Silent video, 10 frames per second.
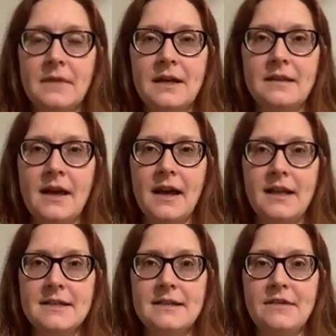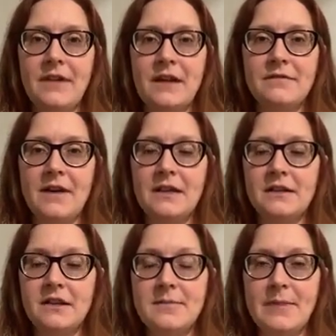online and see if I can find a
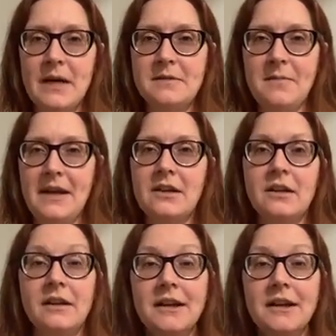good button maker.